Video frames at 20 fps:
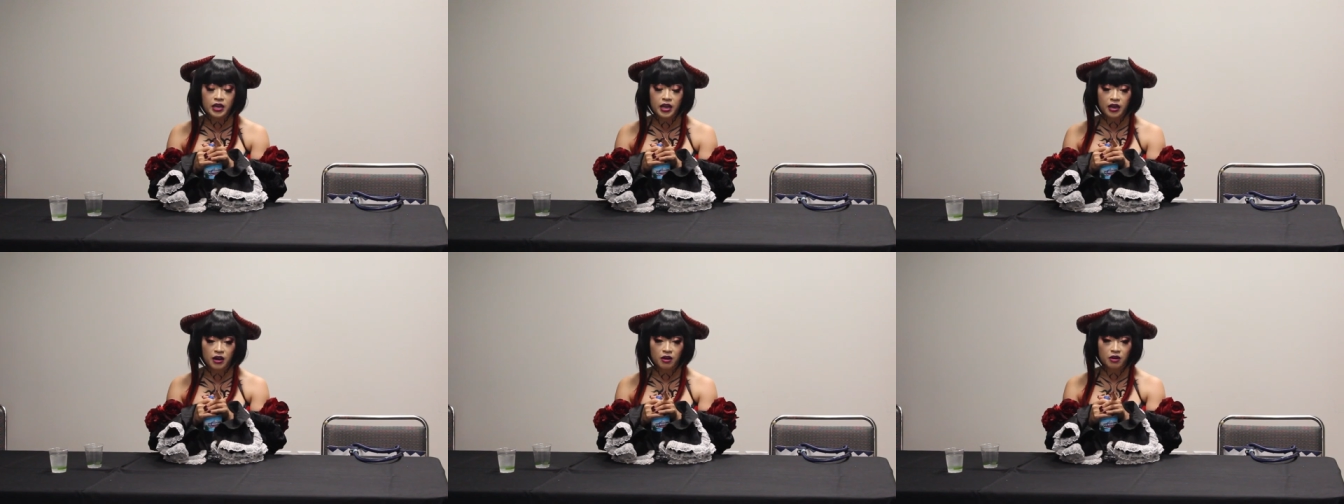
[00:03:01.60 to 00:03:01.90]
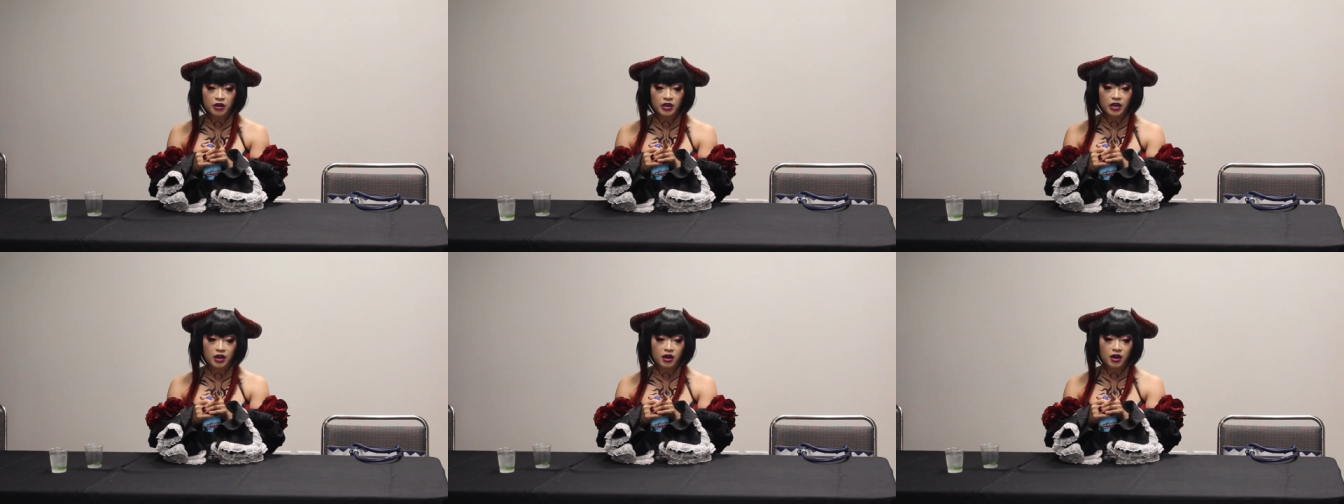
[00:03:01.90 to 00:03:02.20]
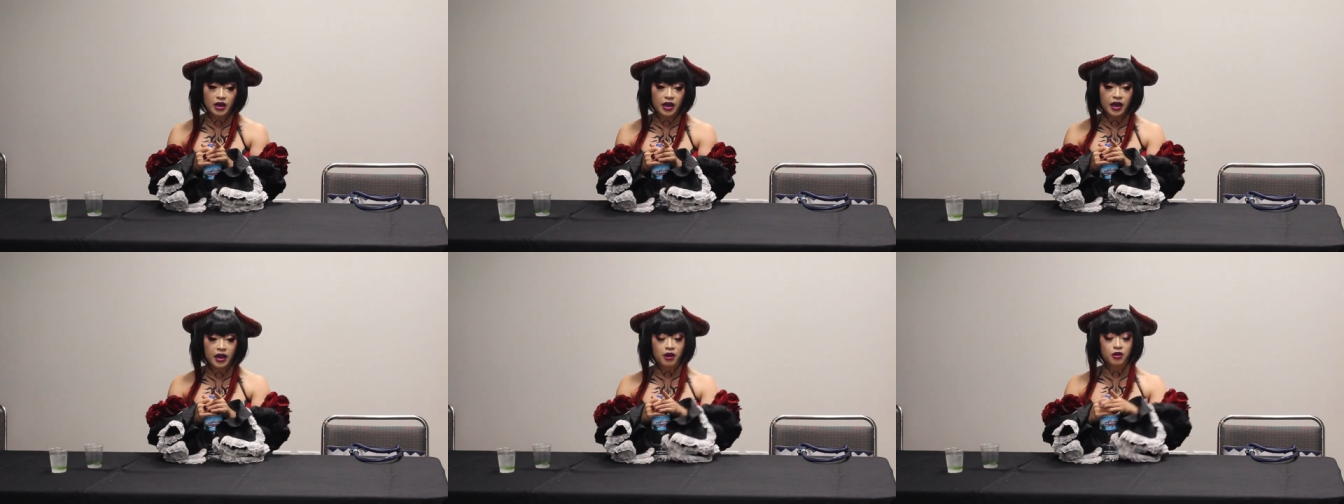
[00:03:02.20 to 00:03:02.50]
the
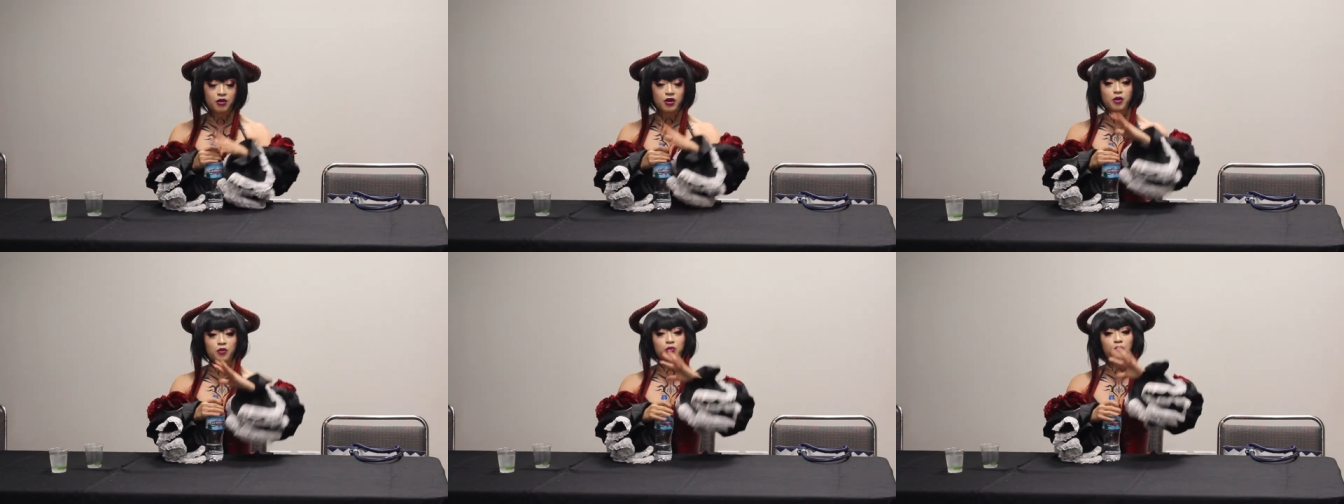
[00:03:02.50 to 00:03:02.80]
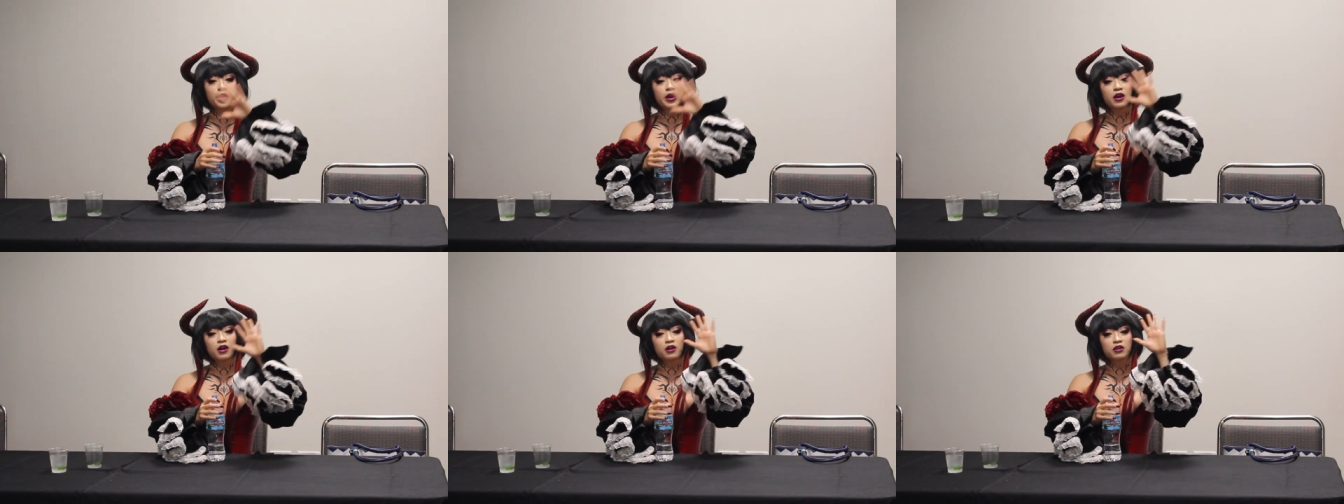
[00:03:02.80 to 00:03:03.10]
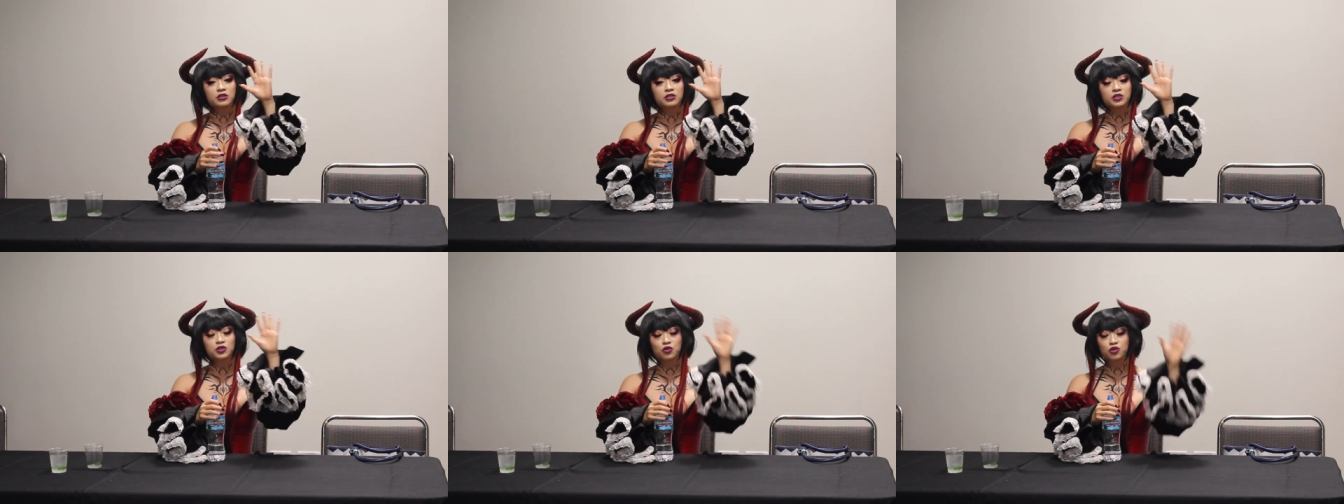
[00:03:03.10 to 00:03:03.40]
area era
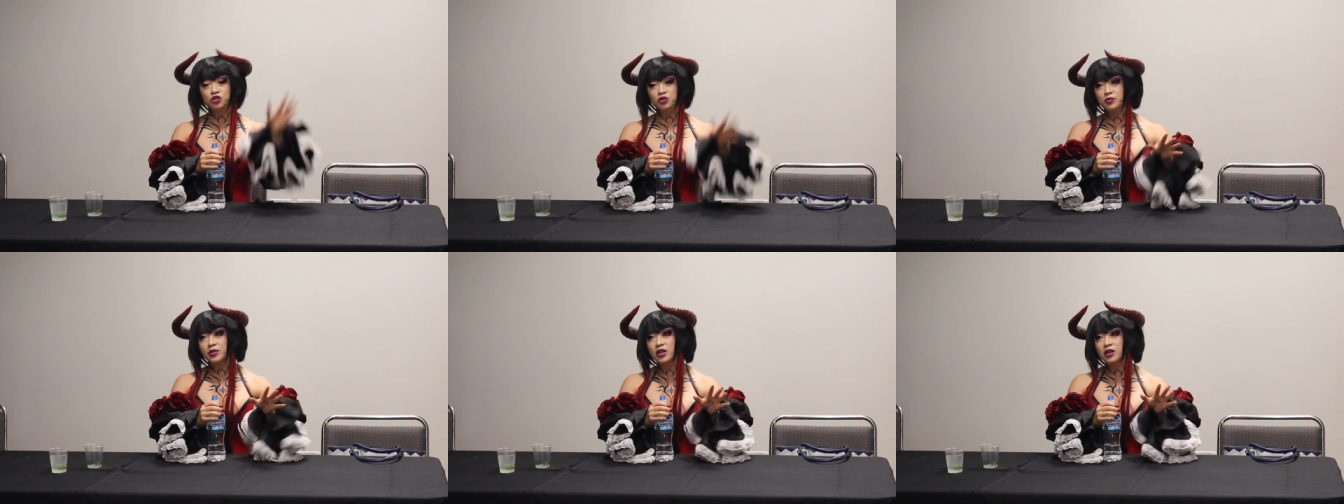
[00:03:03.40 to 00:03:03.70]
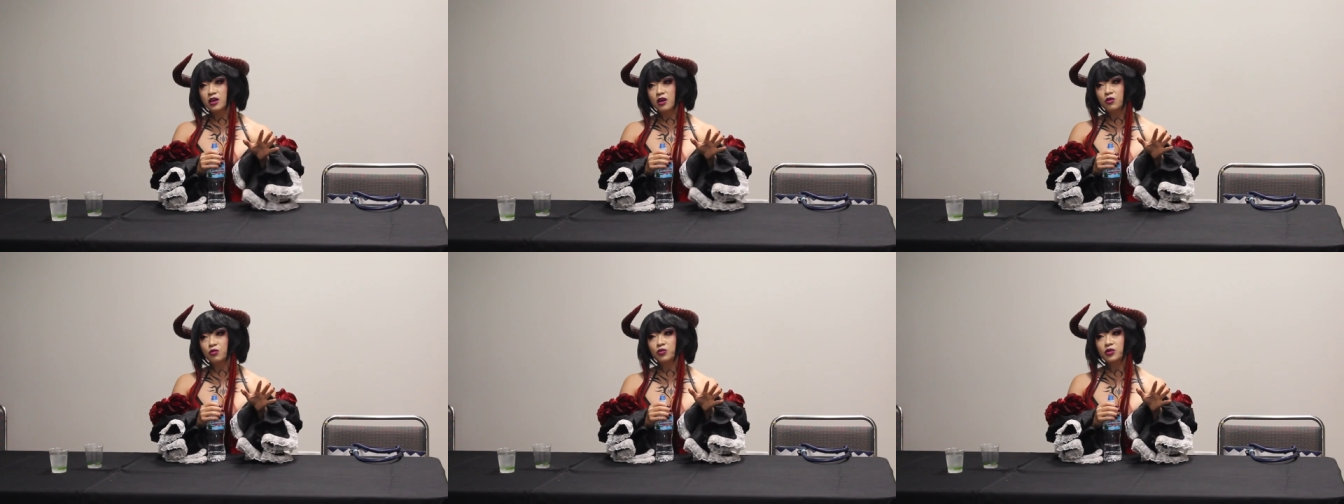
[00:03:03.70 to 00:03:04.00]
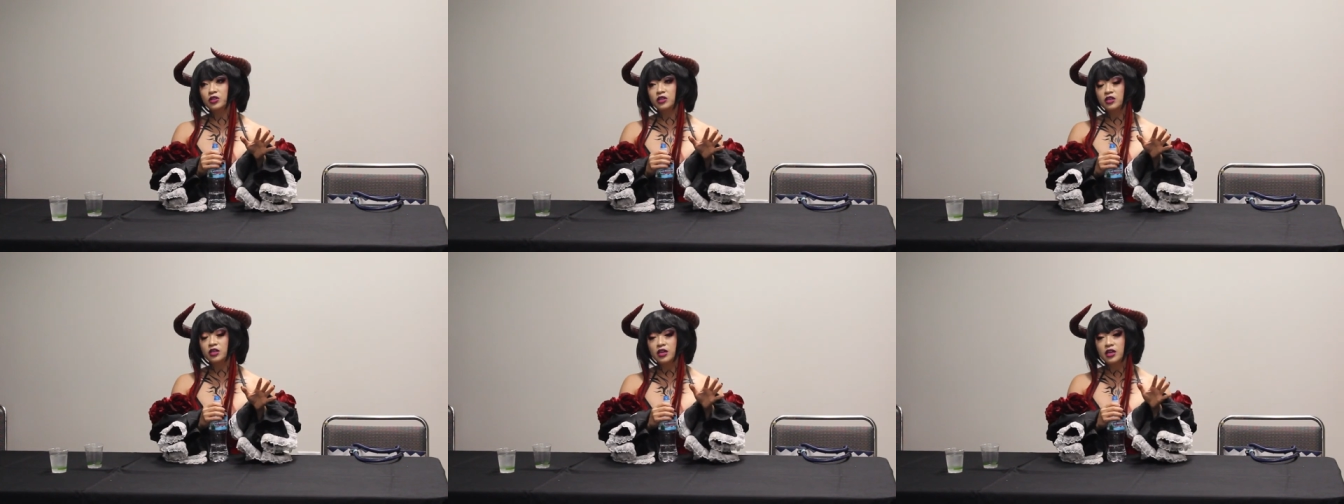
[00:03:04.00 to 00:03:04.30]
where social media
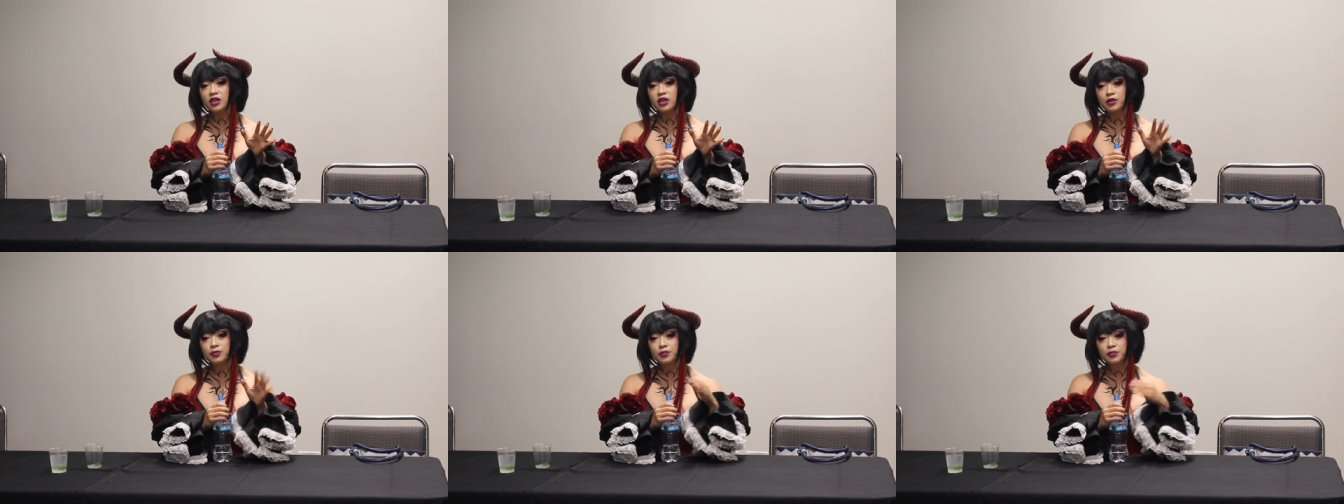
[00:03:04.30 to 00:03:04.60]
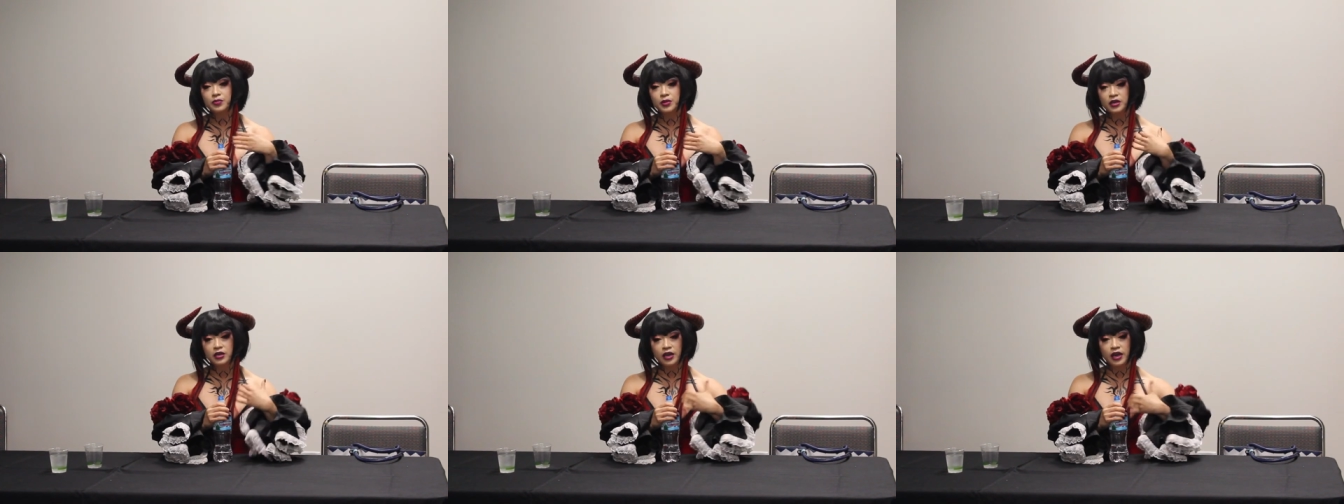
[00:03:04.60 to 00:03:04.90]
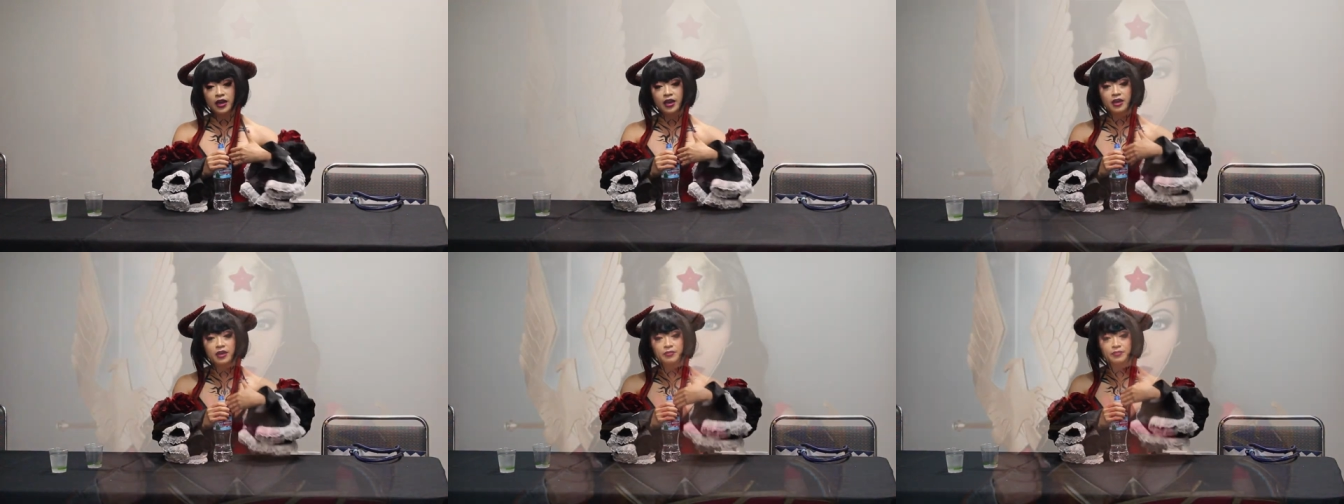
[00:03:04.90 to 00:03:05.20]
really
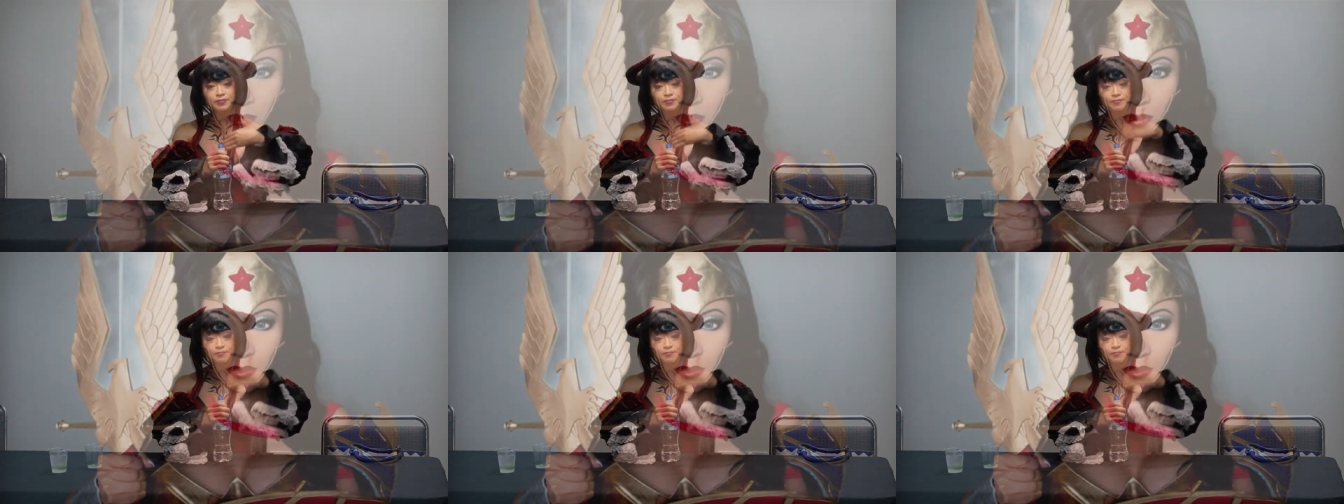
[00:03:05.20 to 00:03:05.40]
became,